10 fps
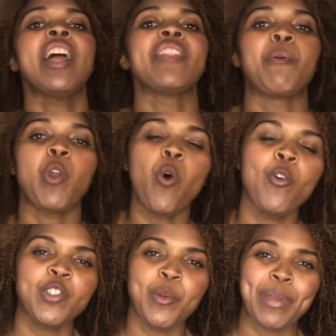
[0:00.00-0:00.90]
there will
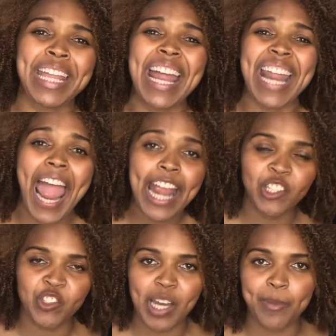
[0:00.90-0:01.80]
also be an
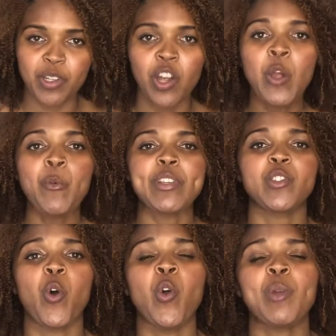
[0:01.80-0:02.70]
extra chapter which
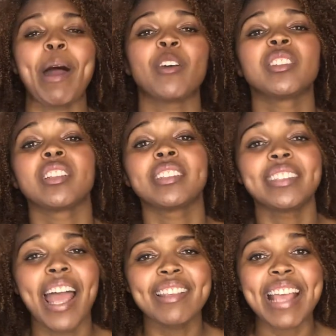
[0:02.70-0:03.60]
is all about
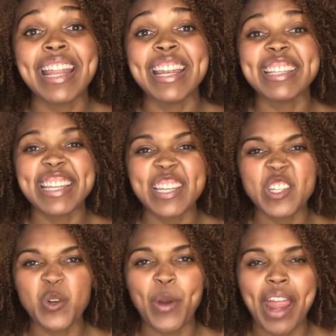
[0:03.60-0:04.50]
success in a
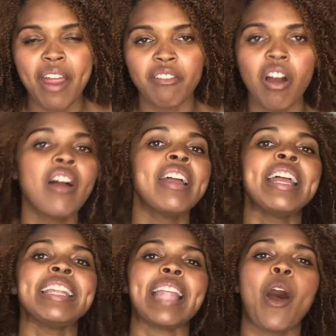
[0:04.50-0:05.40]
digital era.
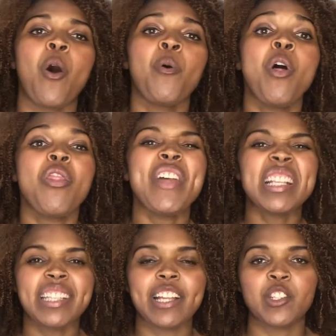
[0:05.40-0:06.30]
Now,
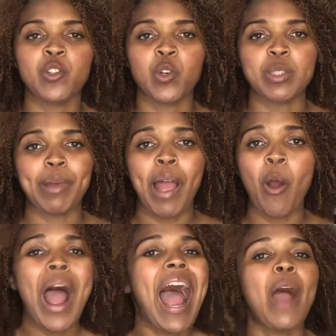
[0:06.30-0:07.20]
this section talks
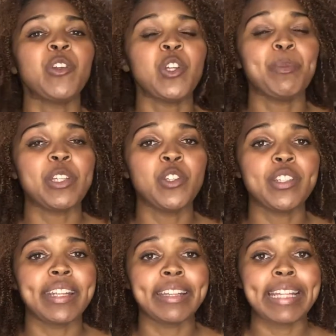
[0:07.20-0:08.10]
about how you can be
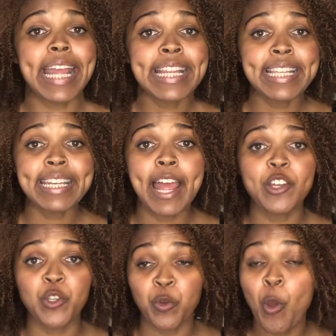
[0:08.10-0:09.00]
using the
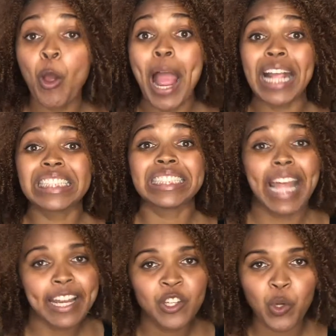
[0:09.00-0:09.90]
internet to
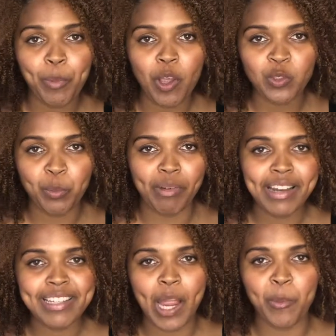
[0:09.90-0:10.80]
extend your personal
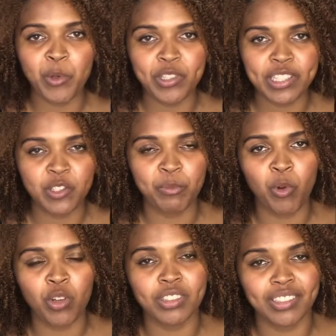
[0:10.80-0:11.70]
brand to help you achieve
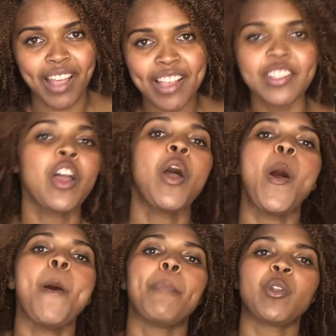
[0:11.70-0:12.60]
more success,
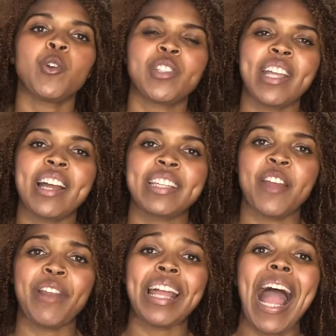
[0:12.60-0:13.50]
but also the idea
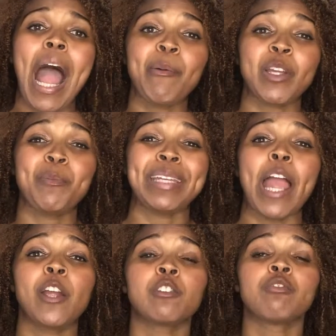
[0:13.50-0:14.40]
of how it can be
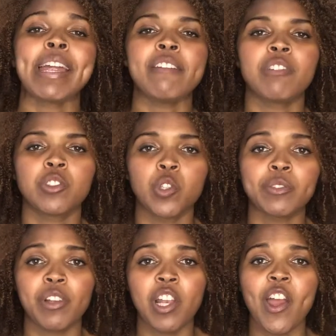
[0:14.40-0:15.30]
a great resource
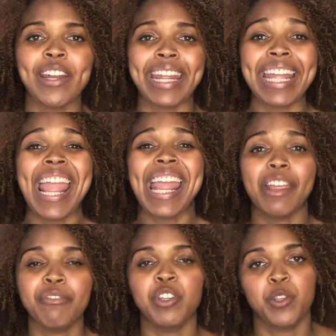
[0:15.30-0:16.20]
for learning
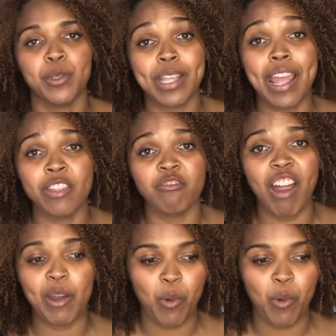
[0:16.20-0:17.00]
if you use it in the right